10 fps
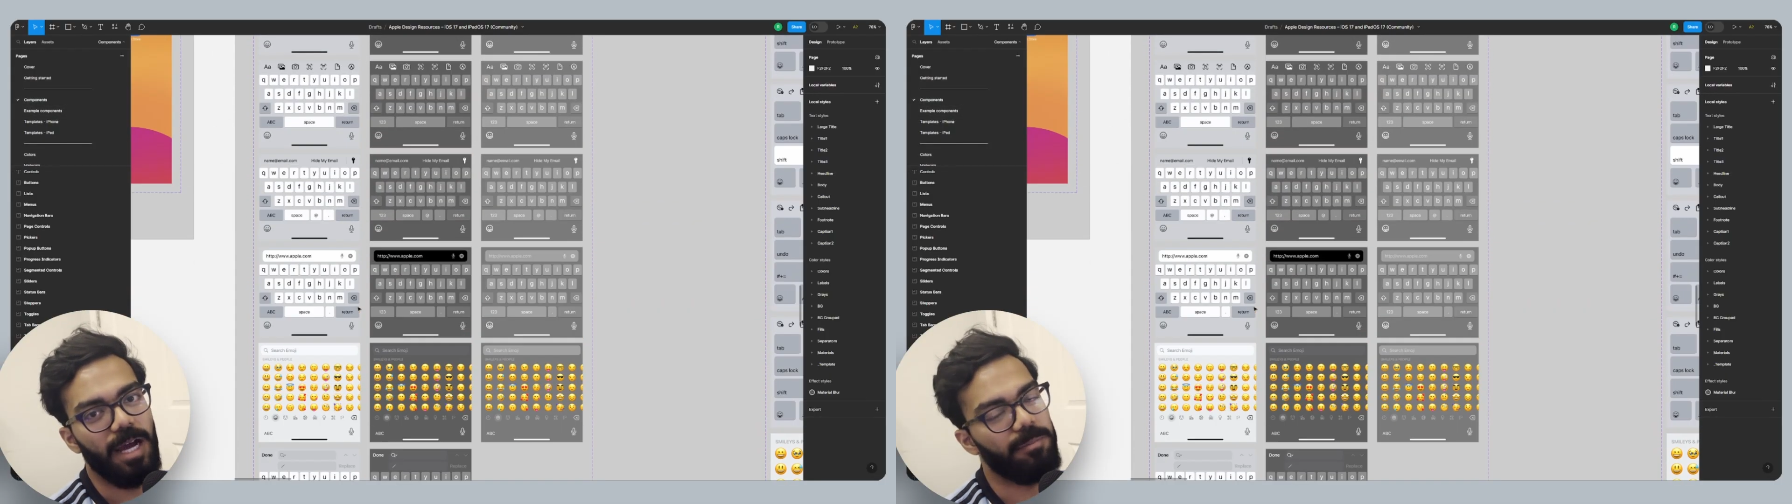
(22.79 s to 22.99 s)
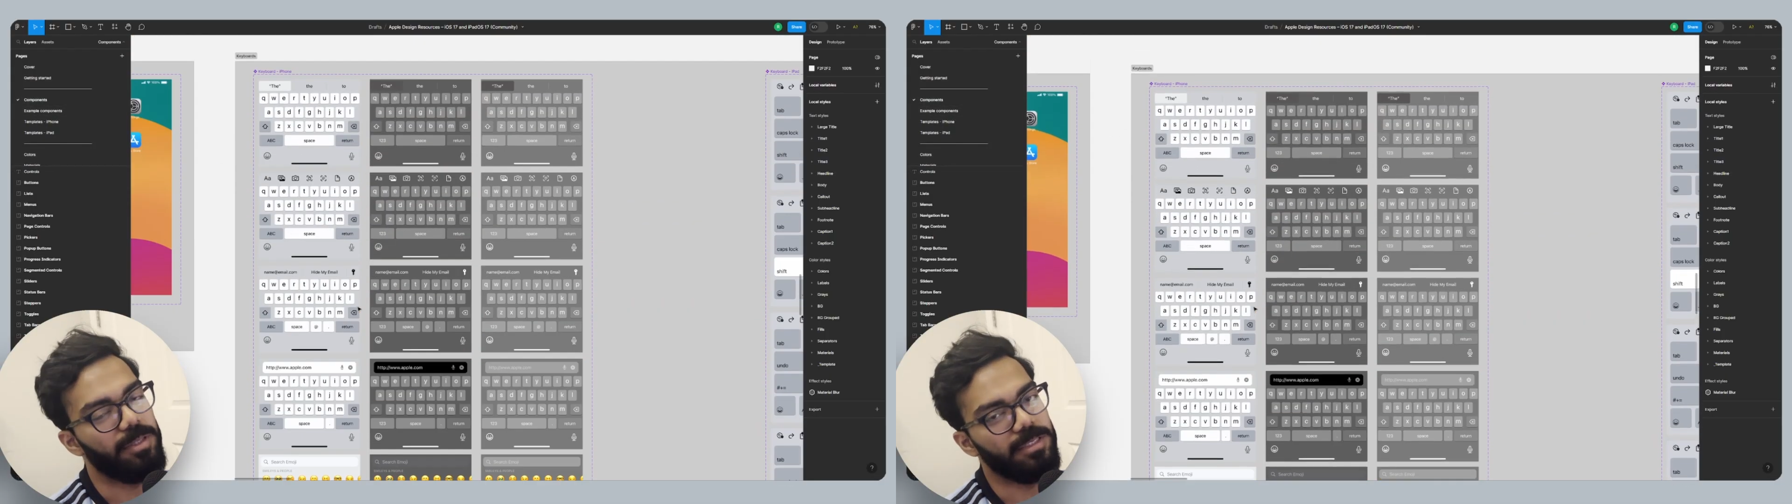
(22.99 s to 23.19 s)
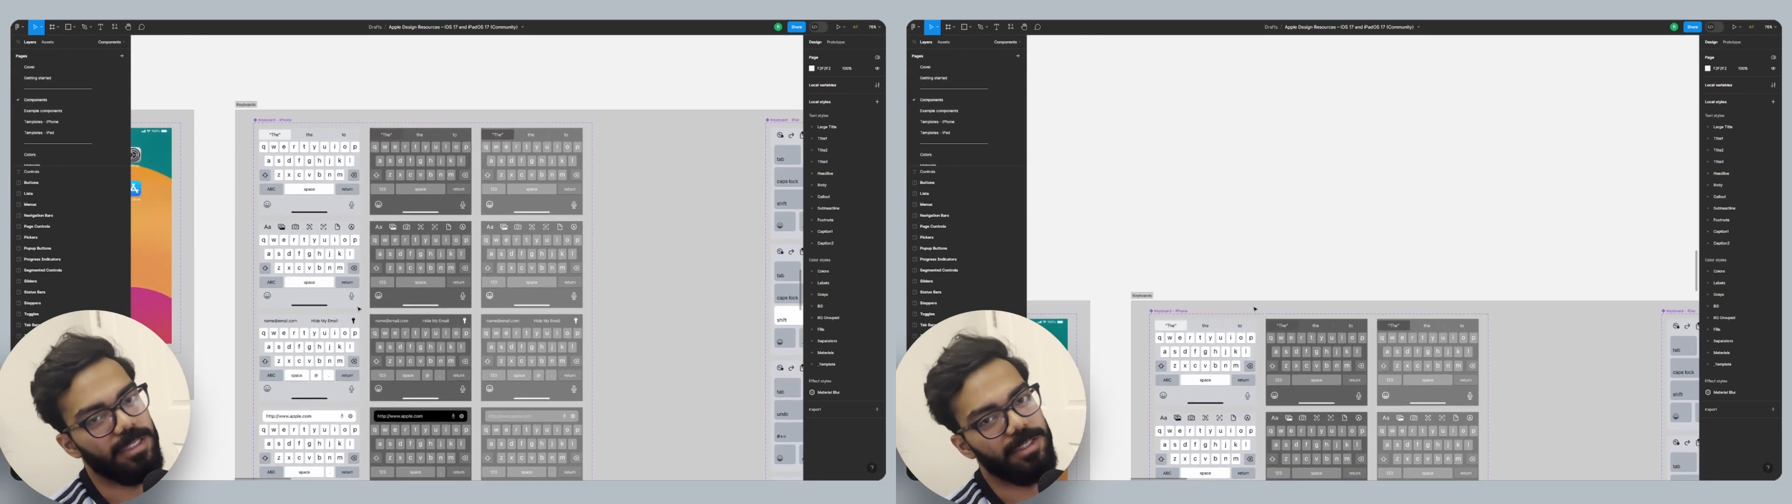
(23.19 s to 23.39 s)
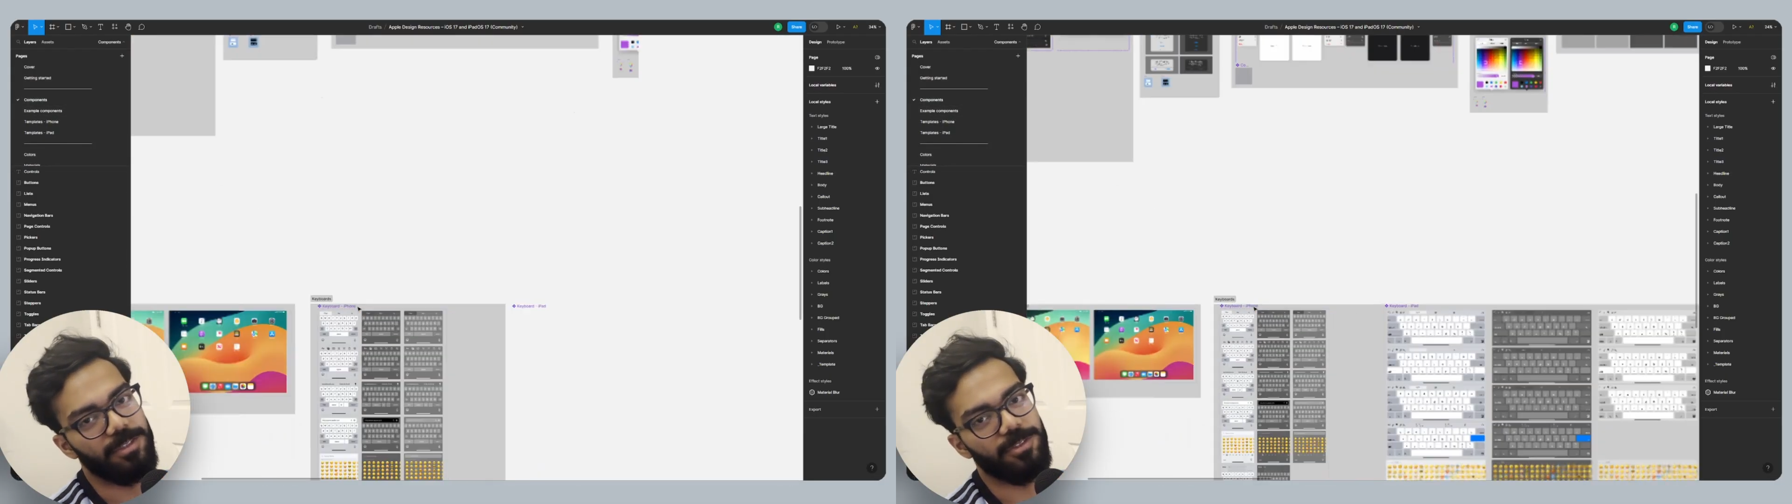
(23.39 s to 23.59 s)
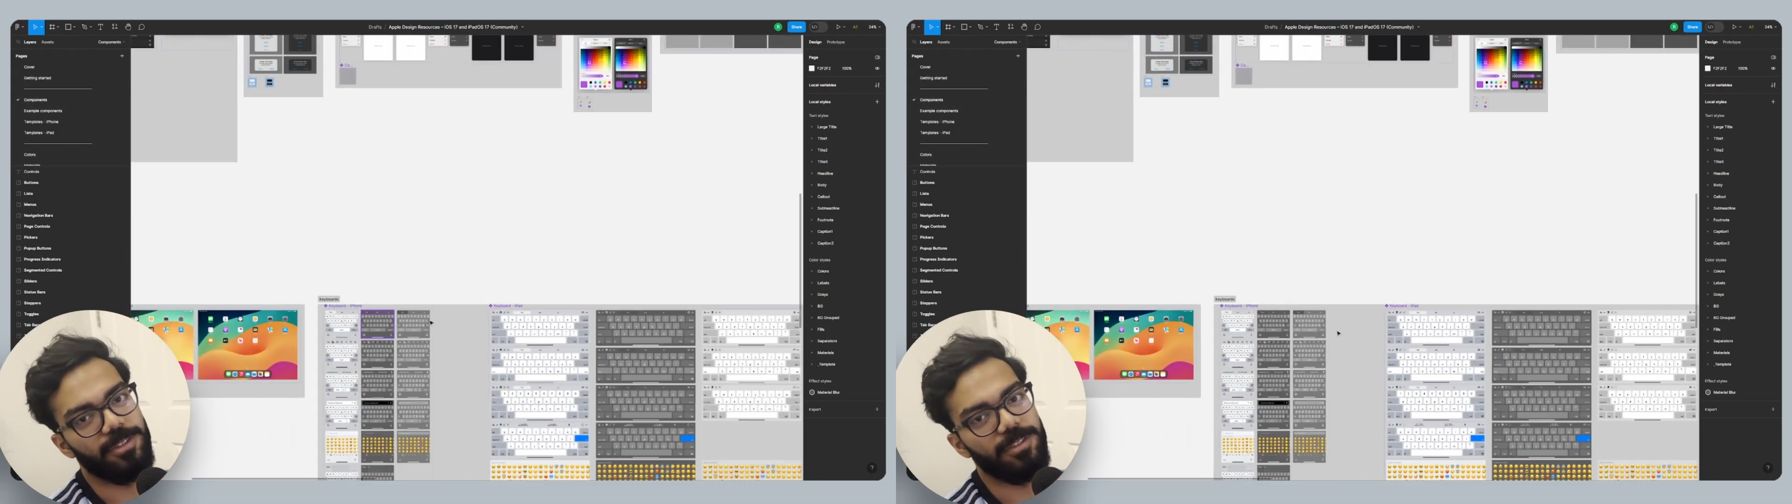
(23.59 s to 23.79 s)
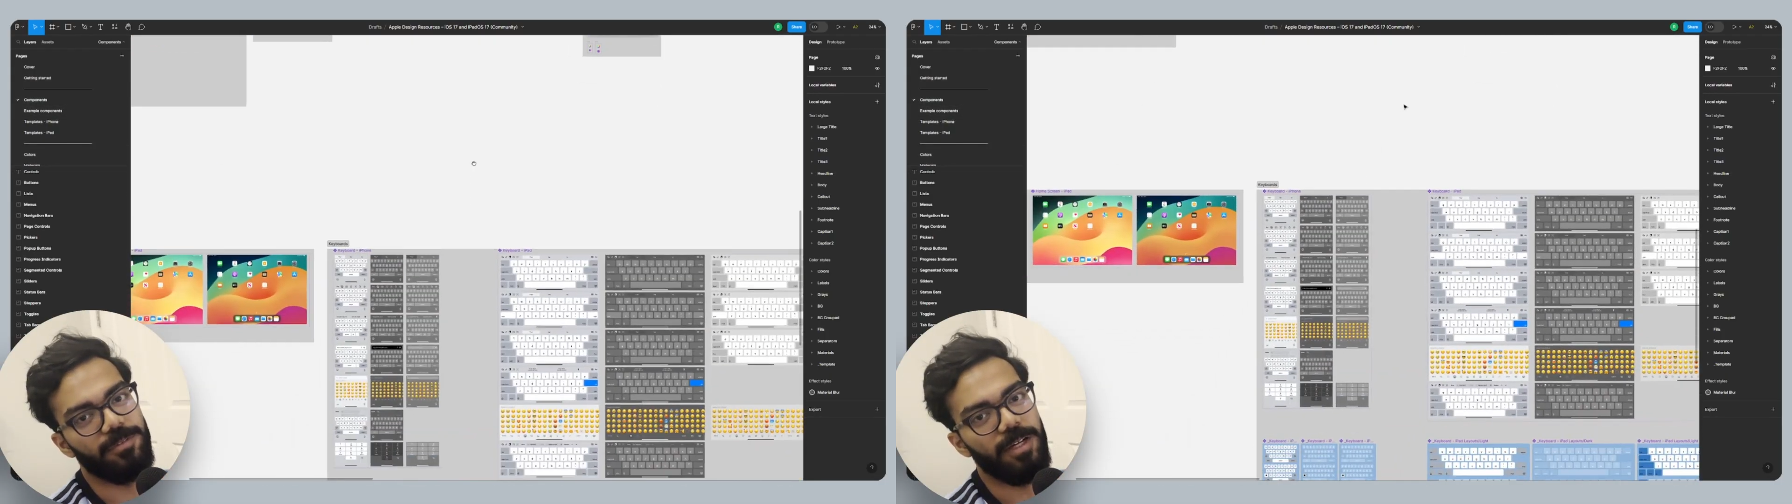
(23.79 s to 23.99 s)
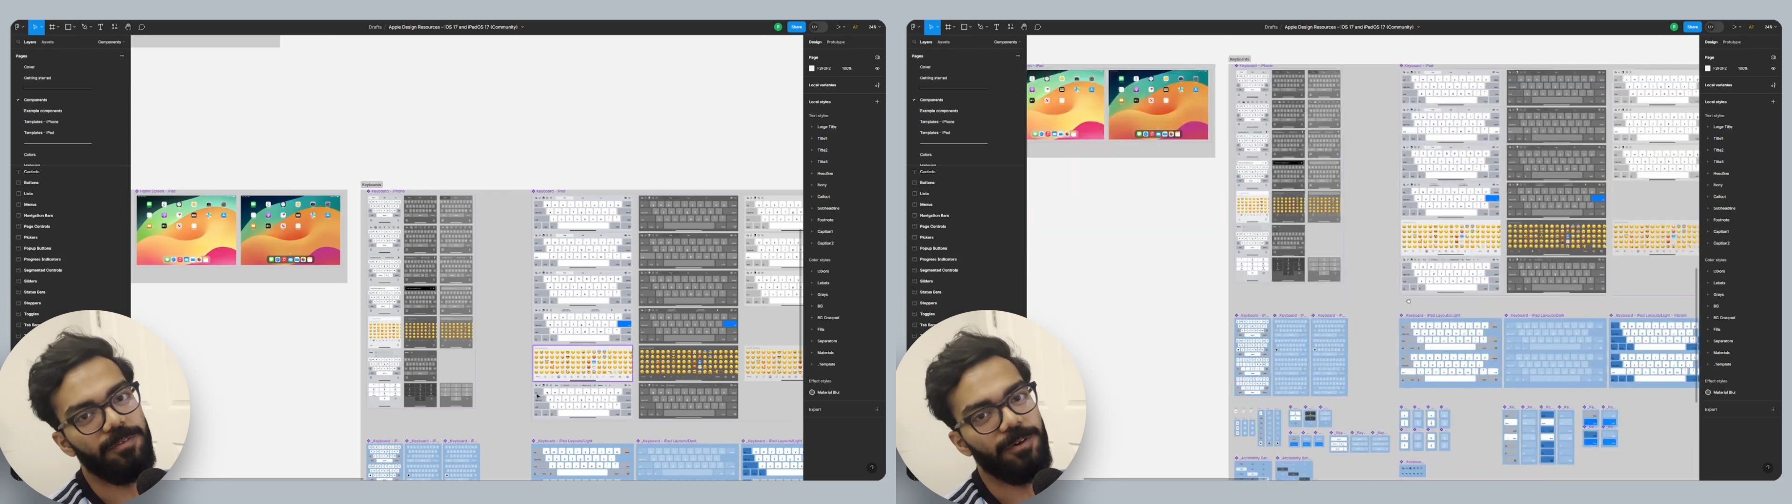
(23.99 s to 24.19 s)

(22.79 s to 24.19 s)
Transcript: Apple Design Resources file